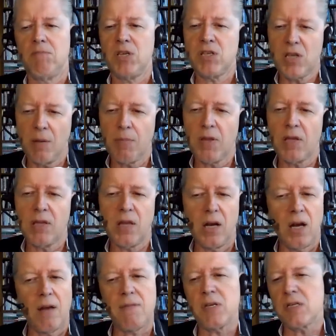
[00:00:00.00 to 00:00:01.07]
is something
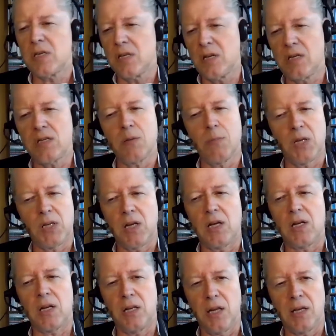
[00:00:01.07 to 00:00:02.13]
that obviously needs to be
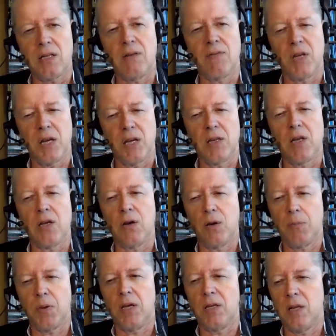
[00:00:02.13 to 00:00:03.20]
done collectively at the
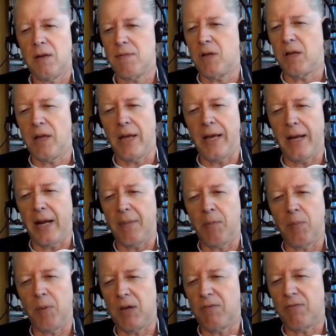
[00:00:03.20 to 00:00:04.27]
European level. And I'm
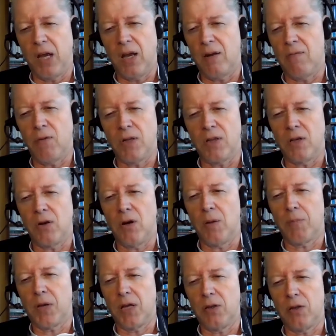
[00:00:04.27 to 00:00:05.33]
a big fan of what the
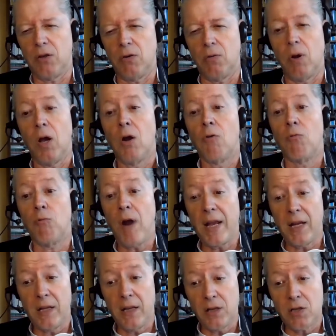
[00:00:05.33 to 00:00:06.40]
Europe can do.
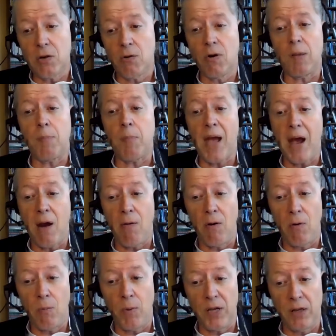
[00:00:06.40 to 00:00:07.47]
Regulatory
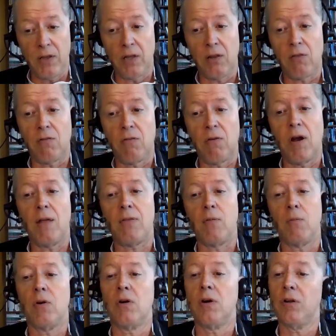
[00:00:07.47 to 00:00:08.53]
power wielded throughout the
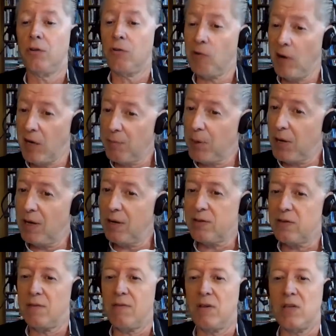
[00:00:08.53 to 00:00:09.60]
world, trade
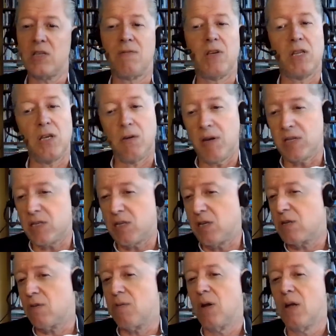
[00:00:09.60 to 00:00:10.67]
policy vis-a-vis the US,
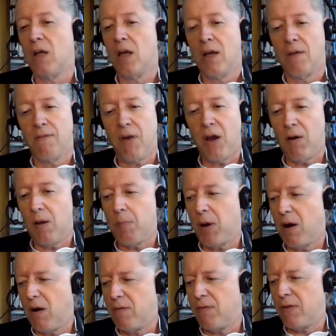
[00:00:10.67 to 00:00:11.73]
these are very
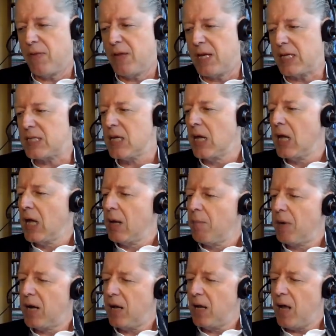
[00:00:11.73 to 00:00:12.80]
powerful things.
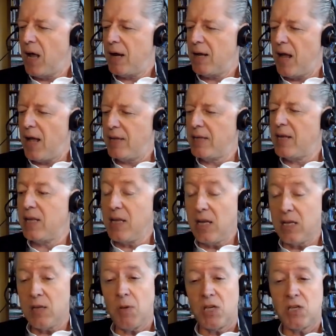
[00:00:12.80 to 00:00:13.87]
But a lot of, and they
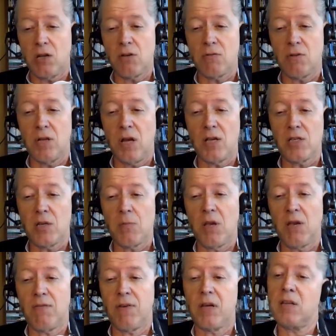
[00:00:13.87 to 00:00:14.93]
need to be centralized to
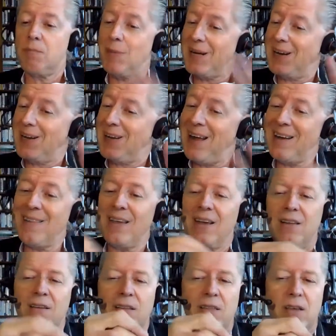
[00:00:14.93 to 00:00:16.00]
be effective, but a lot of
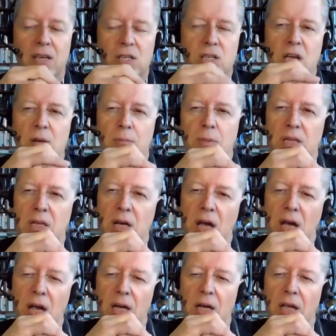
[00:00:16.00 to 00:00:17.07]
the other things can be
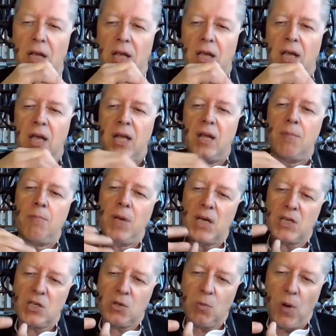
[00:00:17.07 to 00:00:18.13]
done in a
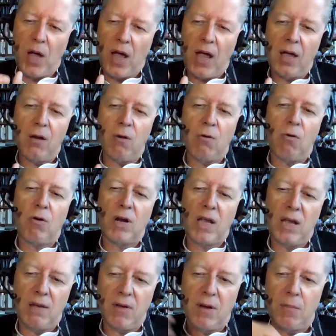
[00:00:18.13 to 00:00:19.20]
mixed way or
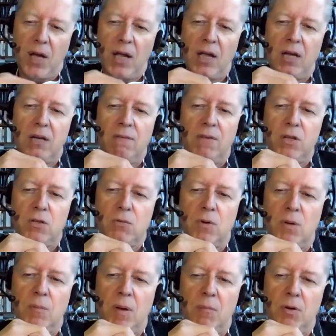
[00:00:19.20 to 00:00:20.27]
even by
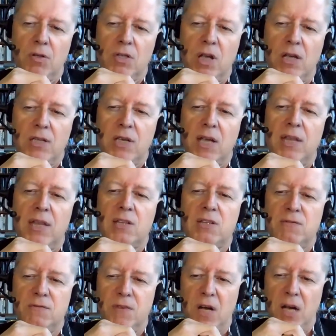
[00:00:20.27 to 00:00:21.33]
individual member states, and
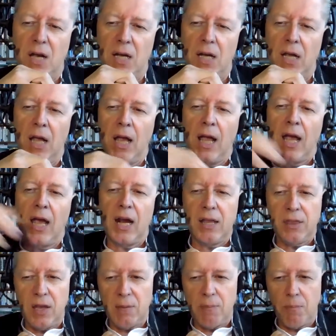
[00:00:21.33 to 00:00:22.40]
that's fine. And I
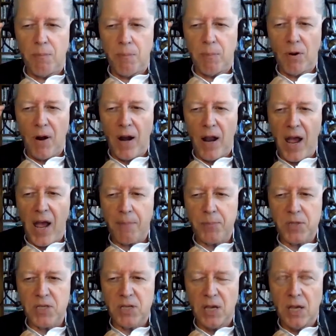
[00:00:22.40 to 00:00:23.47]
think
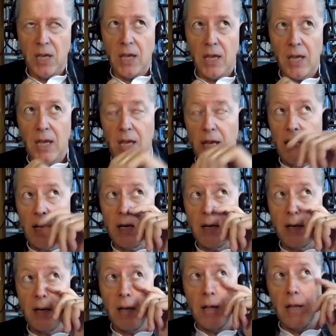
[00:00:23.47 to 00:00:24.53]
perhaps in